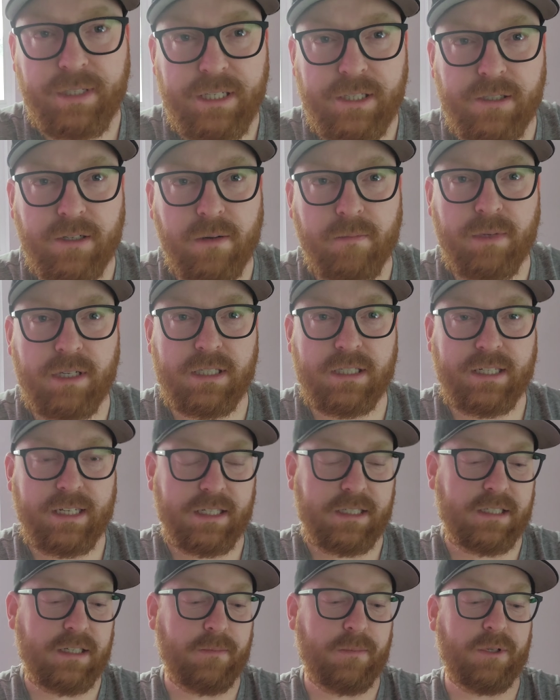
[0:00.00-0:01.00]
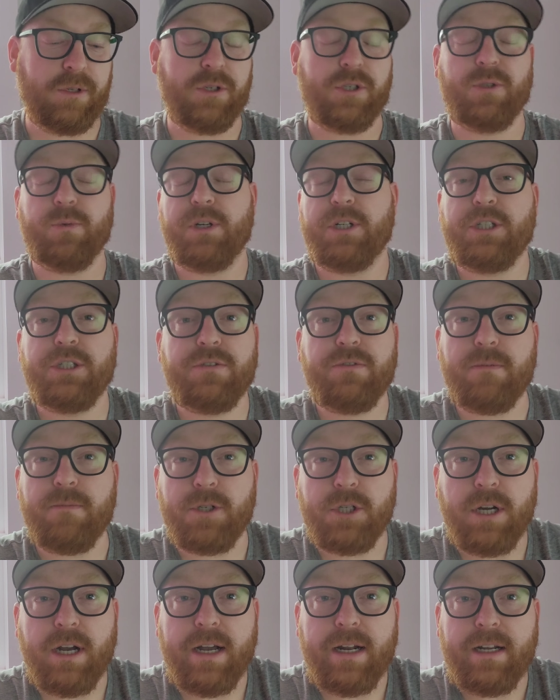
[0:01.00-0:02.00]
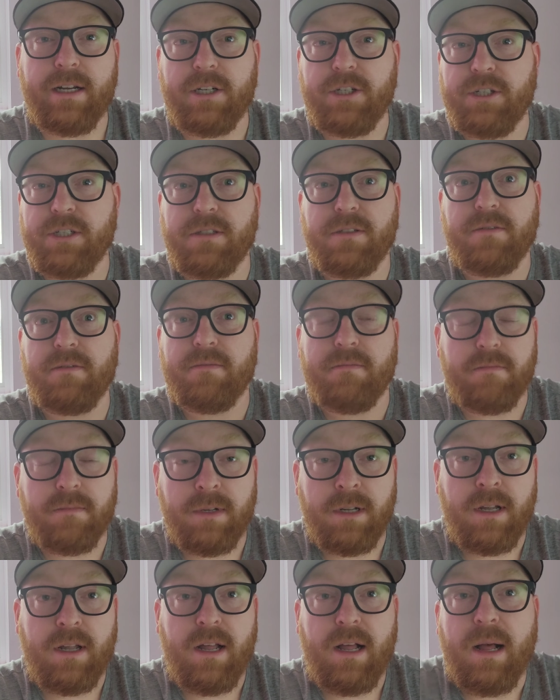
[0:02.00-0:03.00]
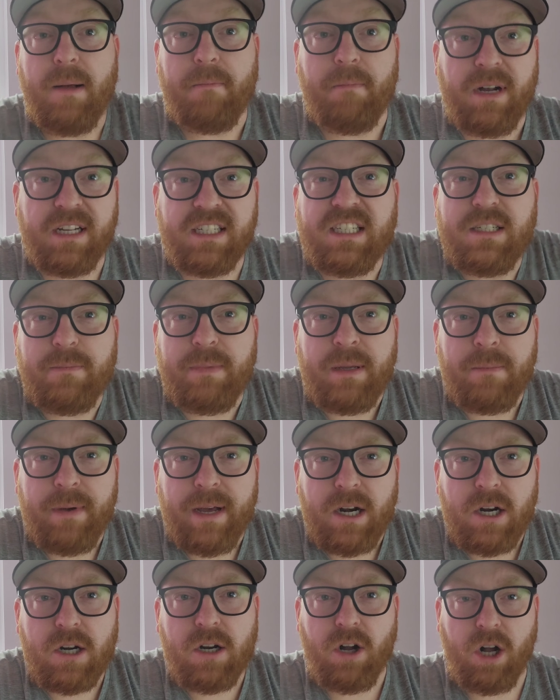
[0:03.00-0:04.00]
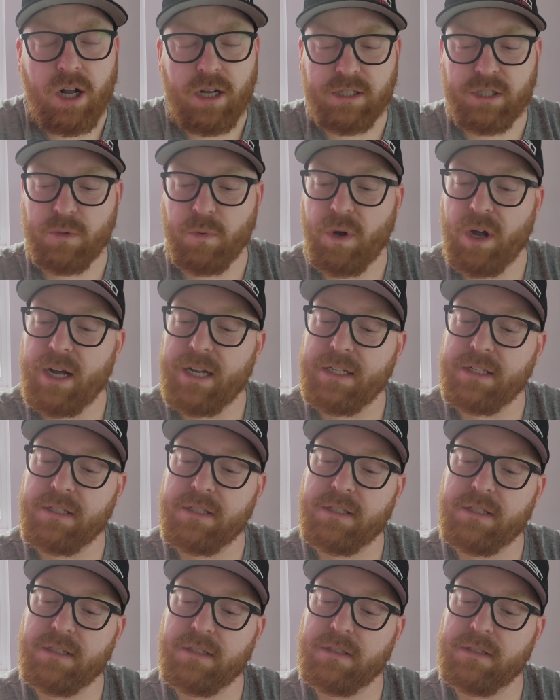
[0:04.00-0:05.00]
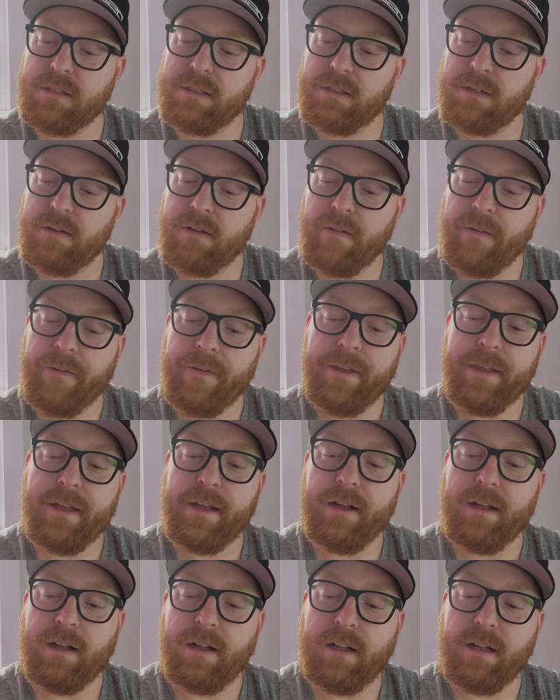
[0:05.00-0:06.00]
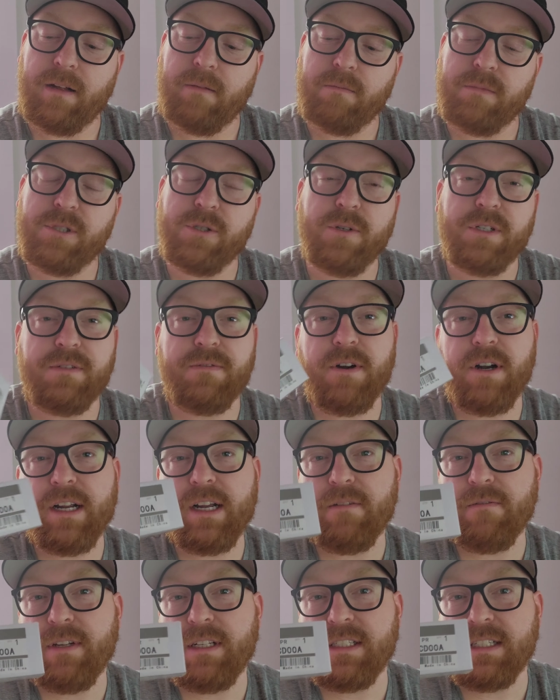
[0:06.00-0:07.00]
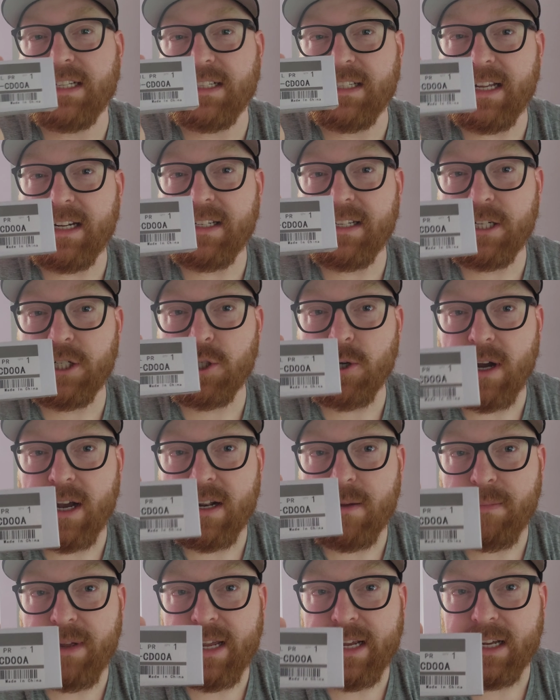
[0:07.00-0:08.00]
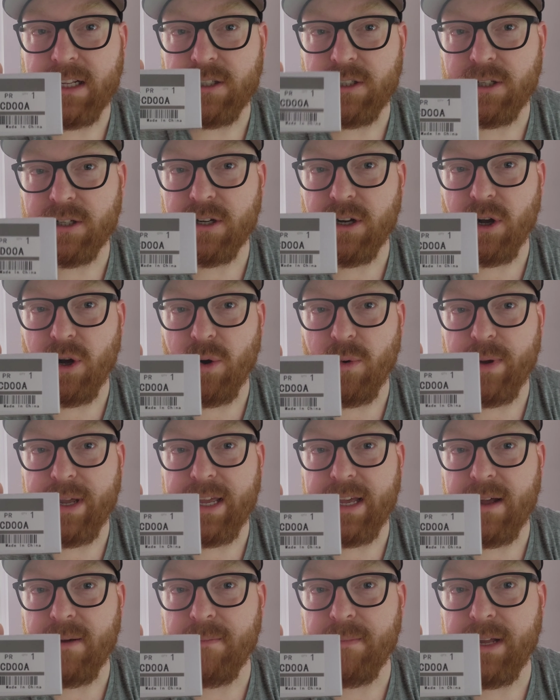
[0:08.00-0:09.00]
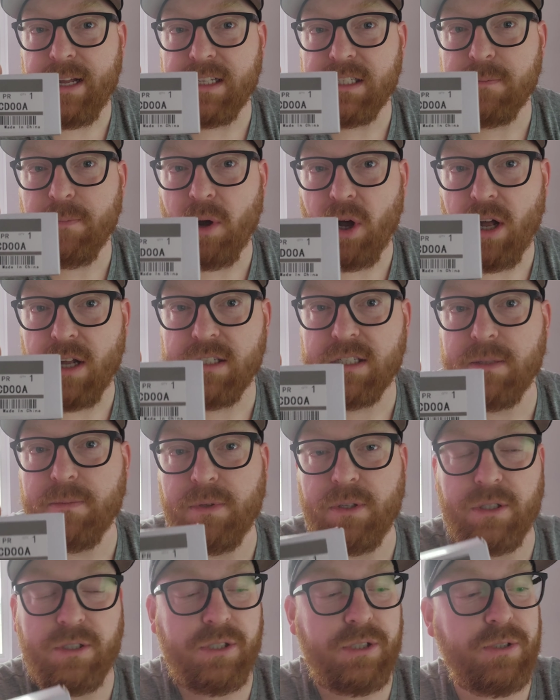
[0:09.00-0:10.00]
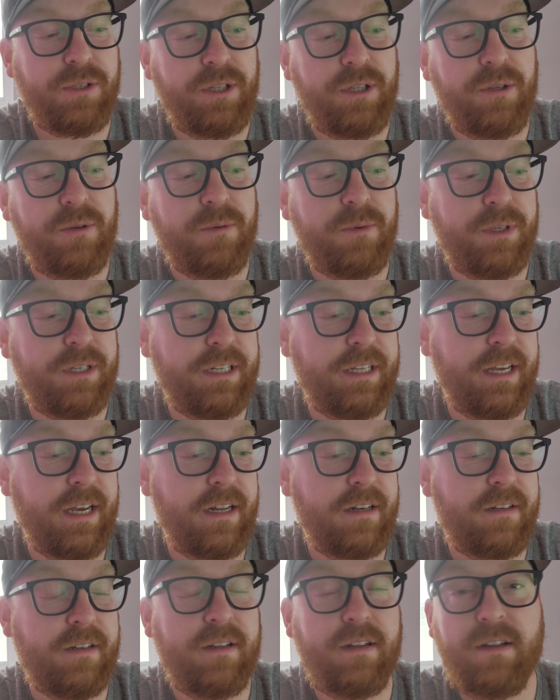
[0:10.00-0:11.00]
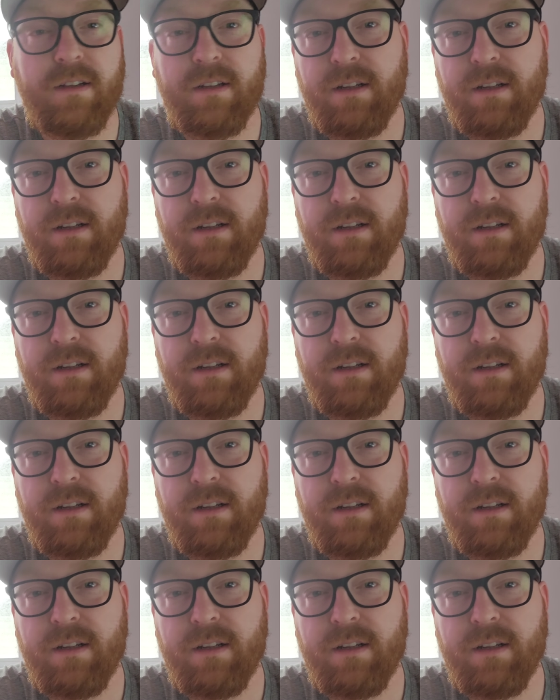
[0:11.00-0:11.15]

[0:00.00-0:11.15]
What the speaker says: Nissan must get some of their switches from China. It just must be better cost-wise. So it's very convincing. They did try to make it look OEM as possible, so you wouldn't get